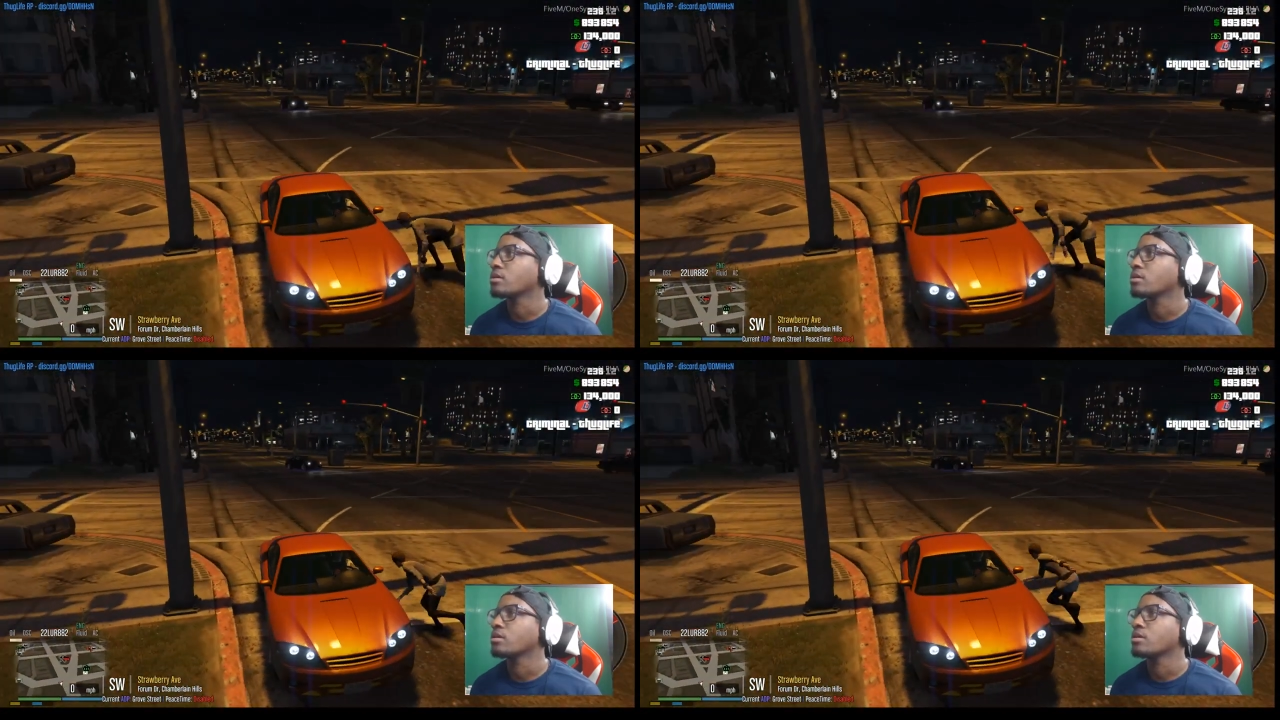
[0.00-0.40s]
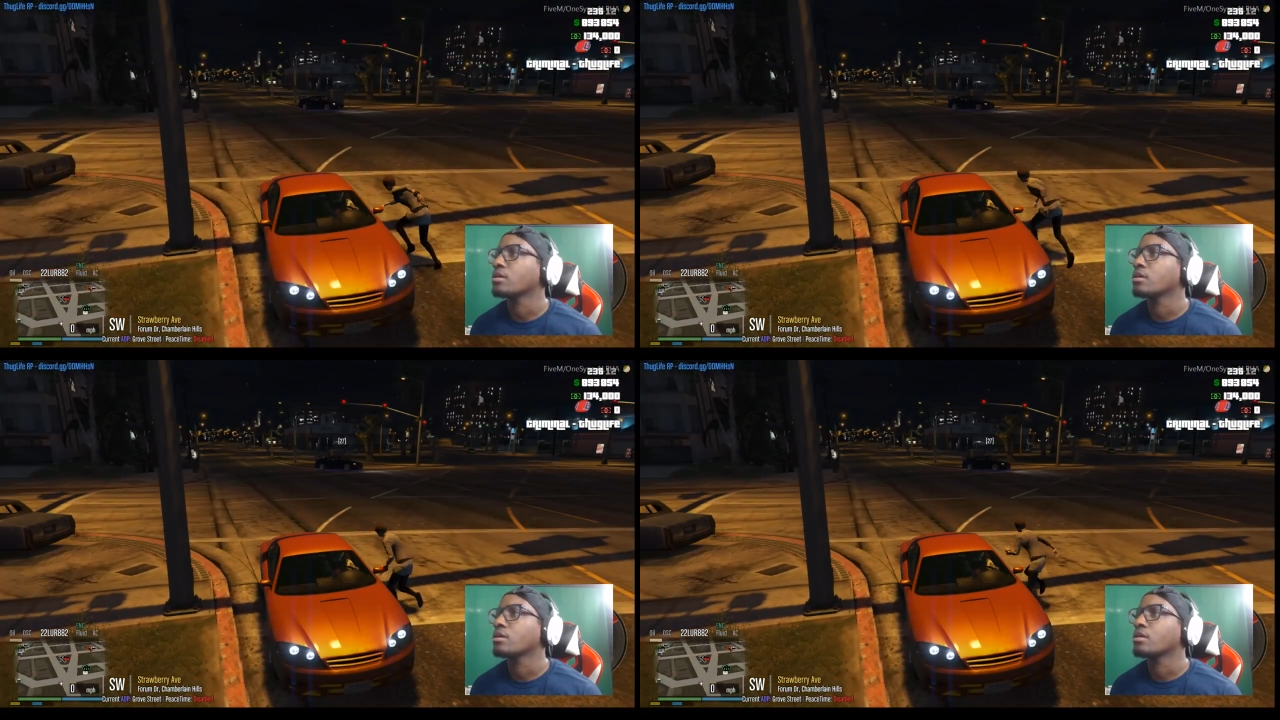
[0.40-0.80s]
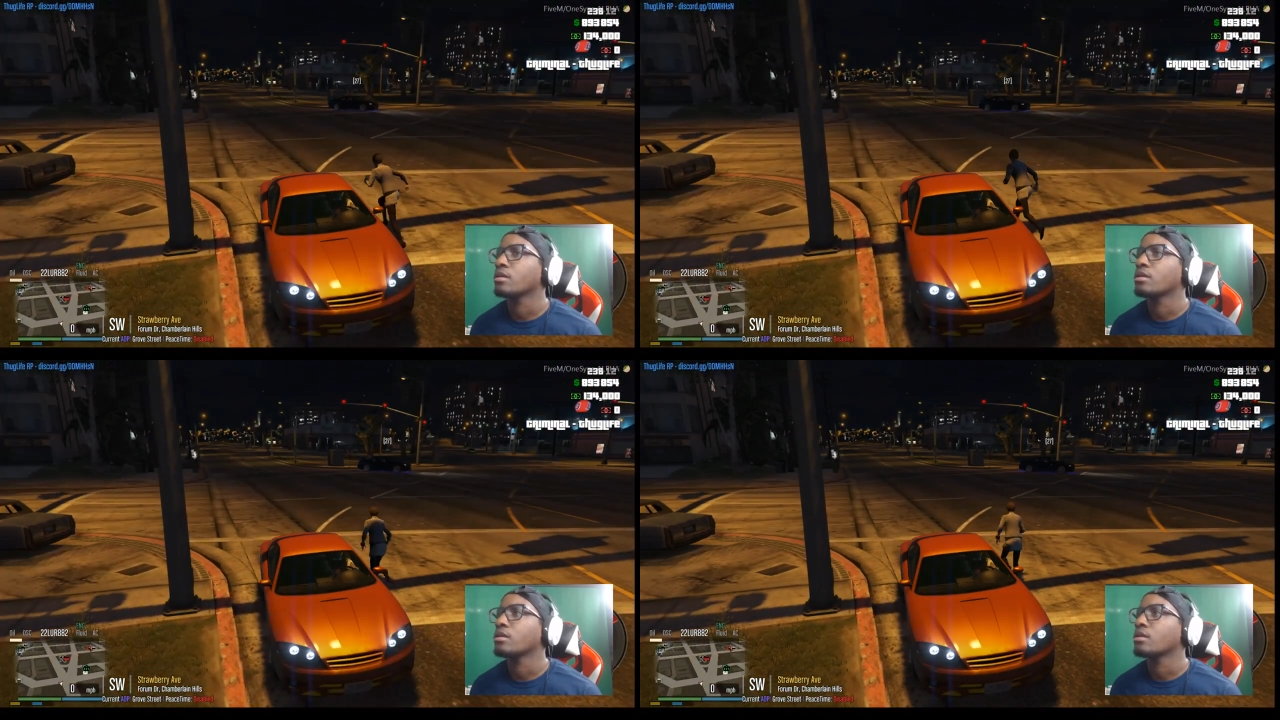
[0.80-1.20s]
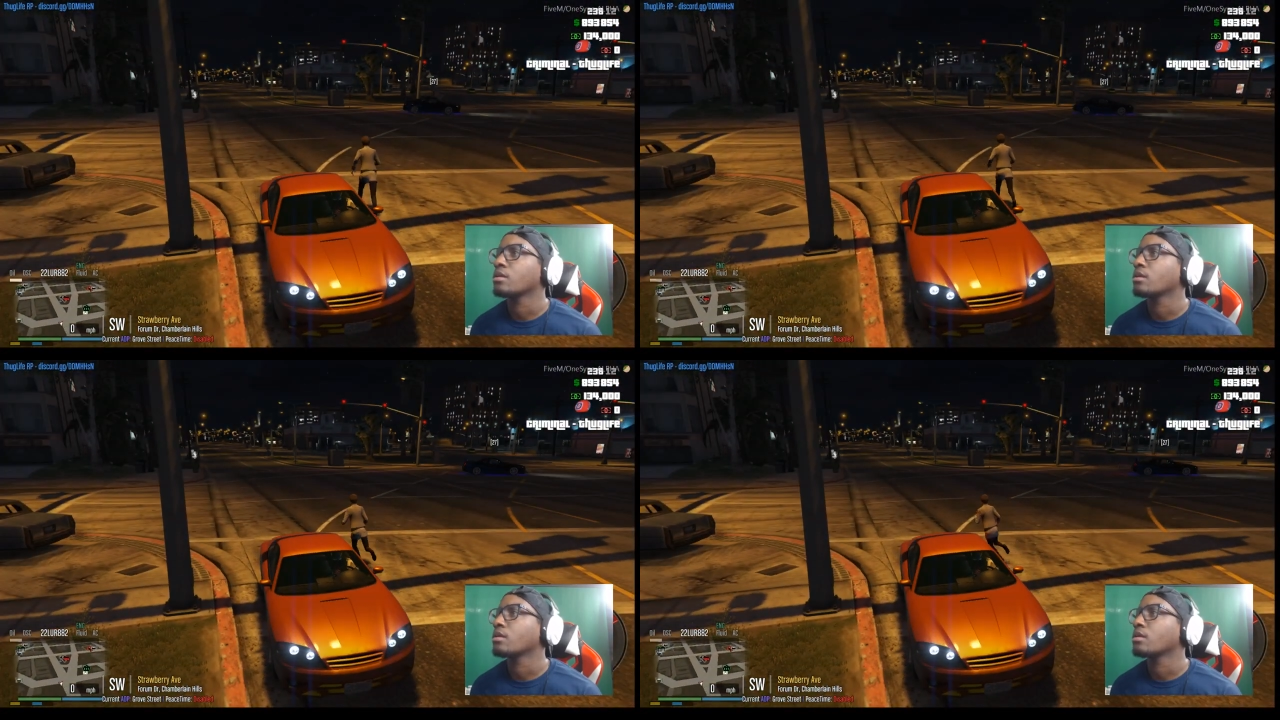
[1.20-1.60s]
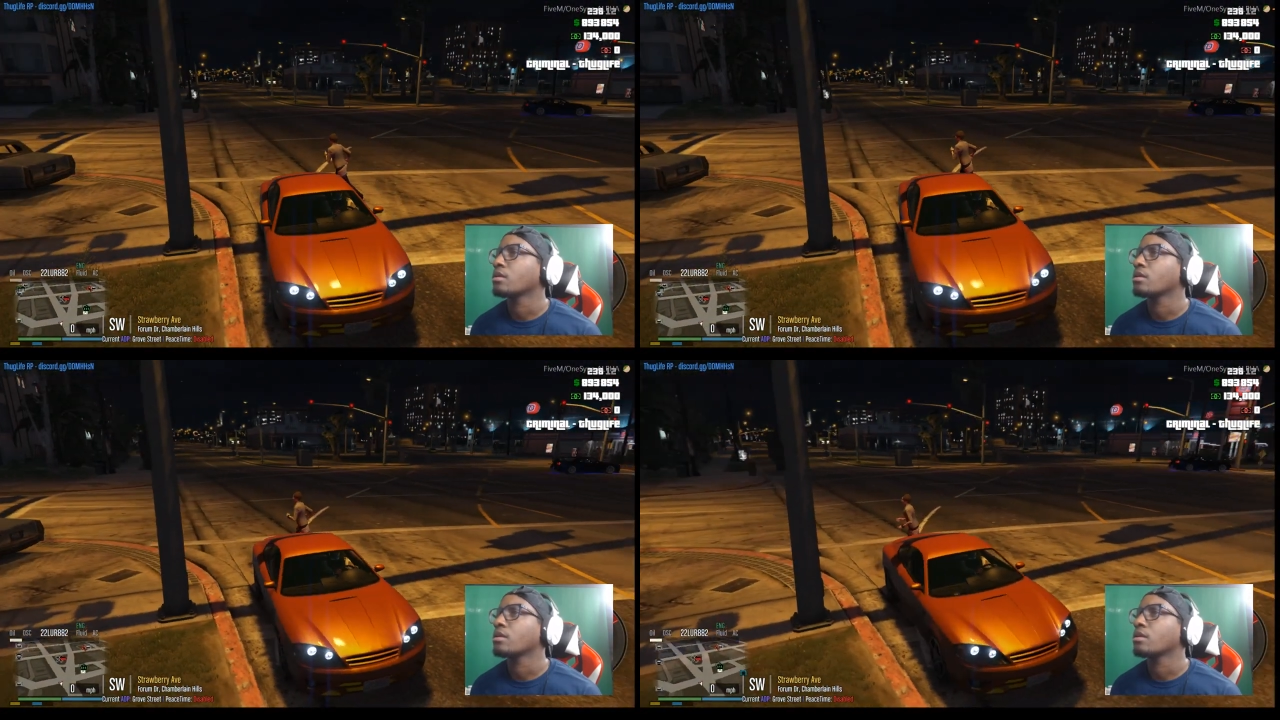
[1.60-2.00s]

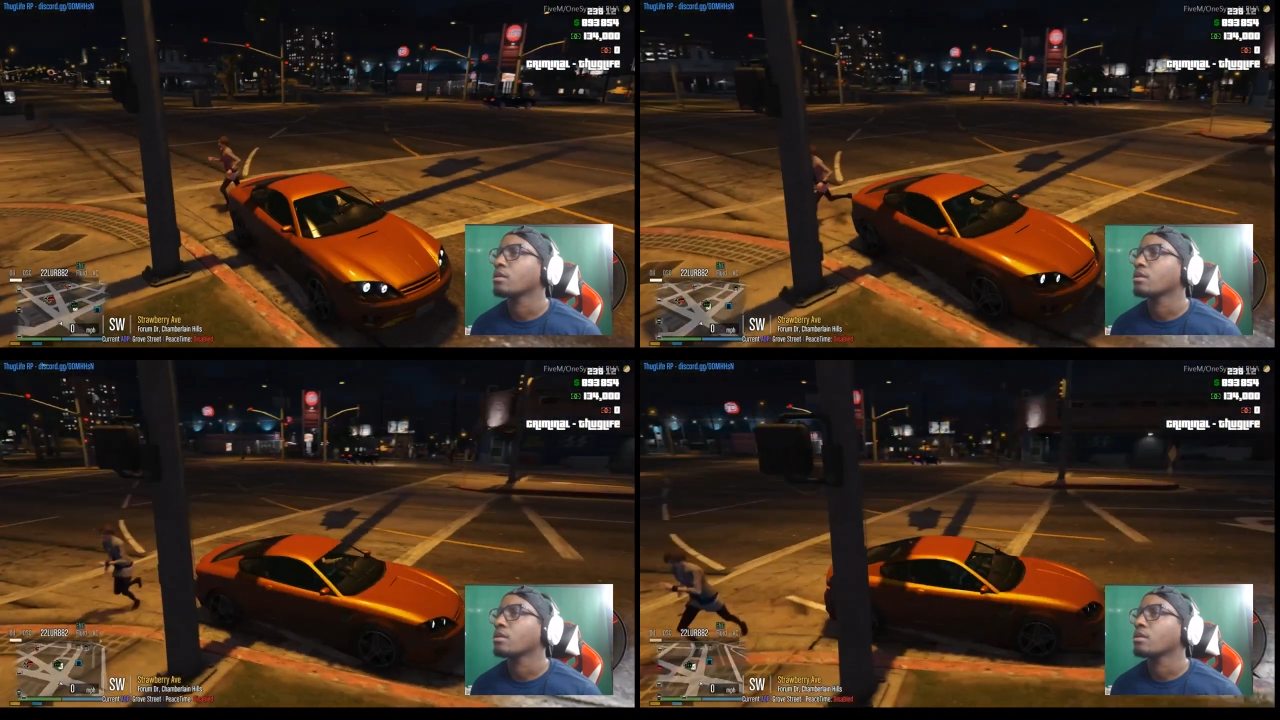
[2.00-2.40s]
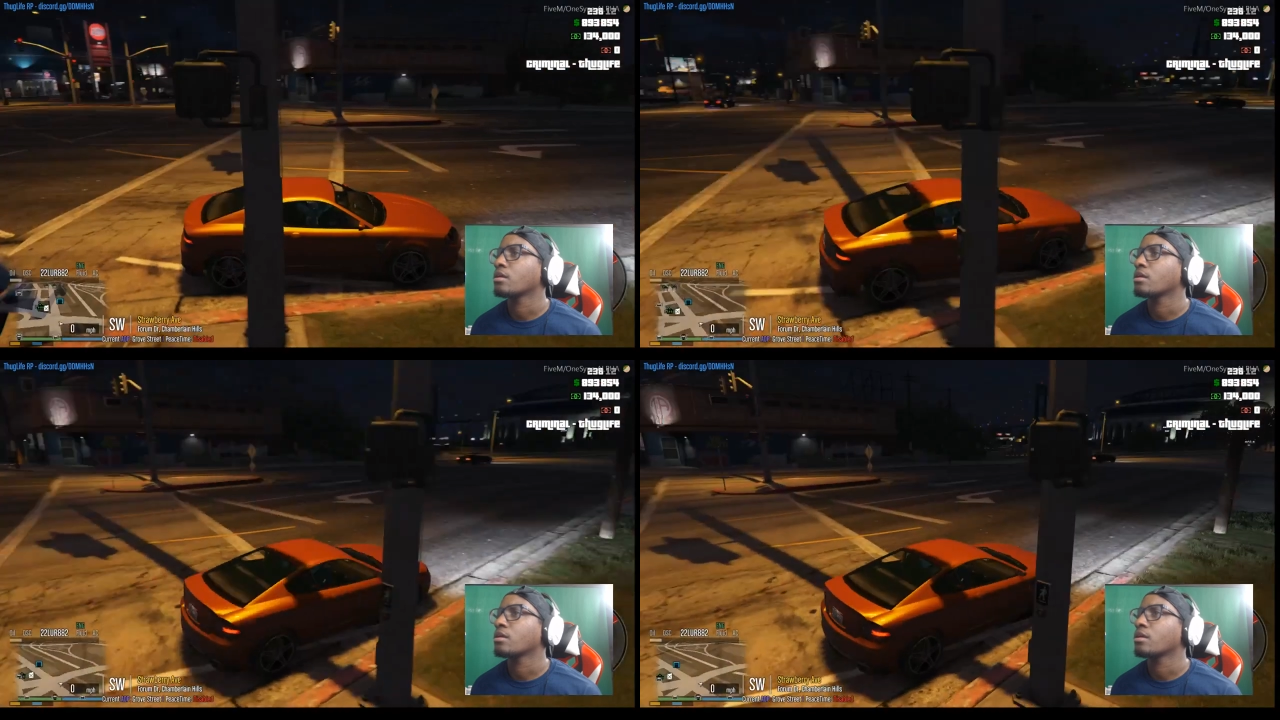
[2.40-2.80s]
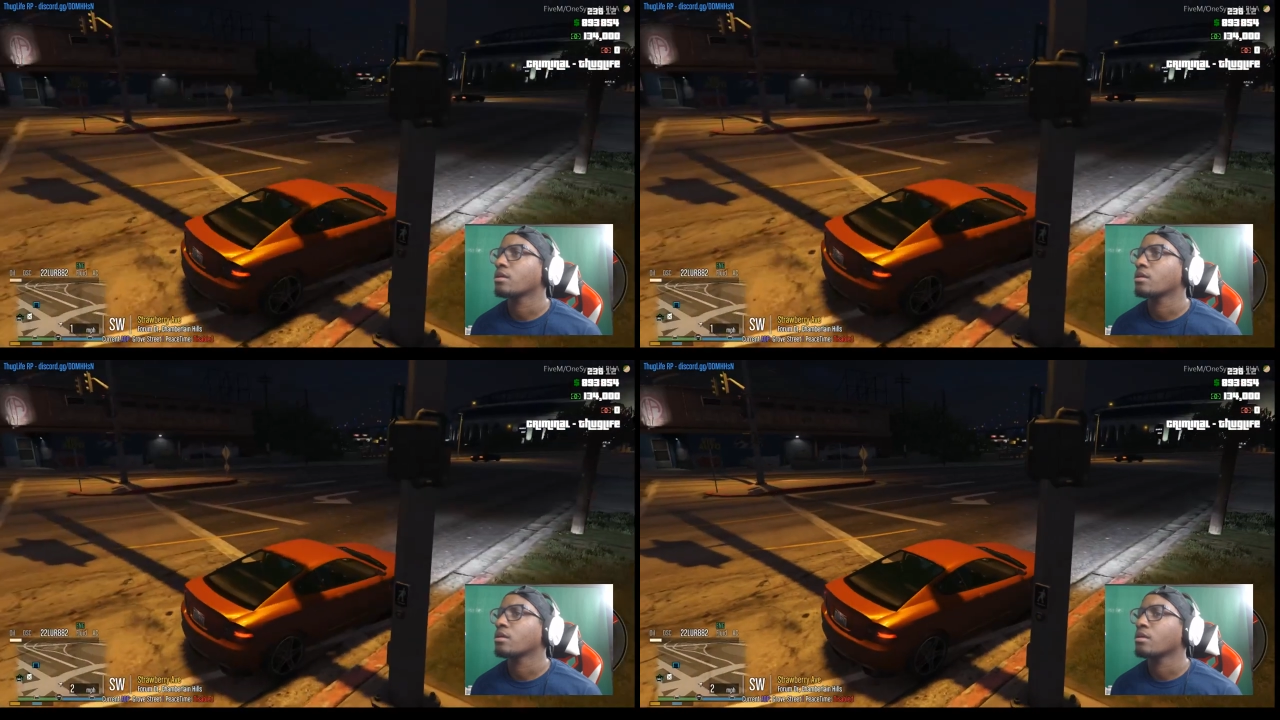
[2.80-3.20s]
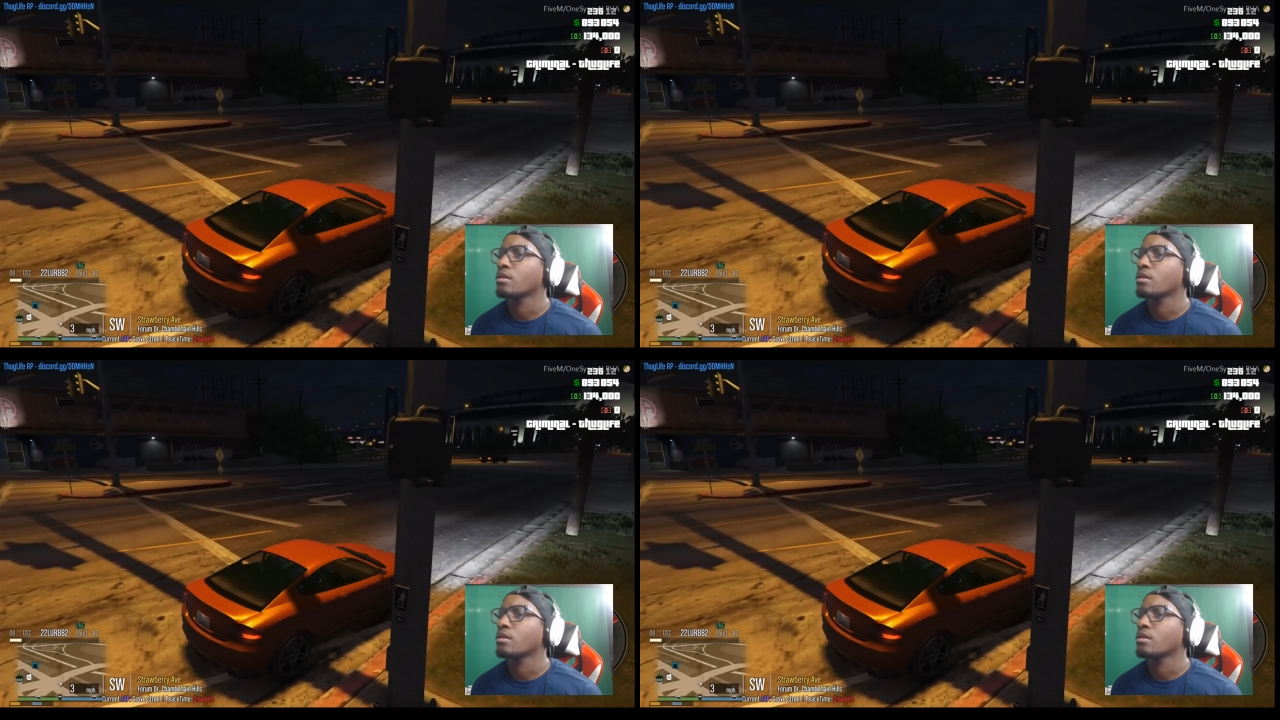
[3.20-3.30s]
Nothing is said.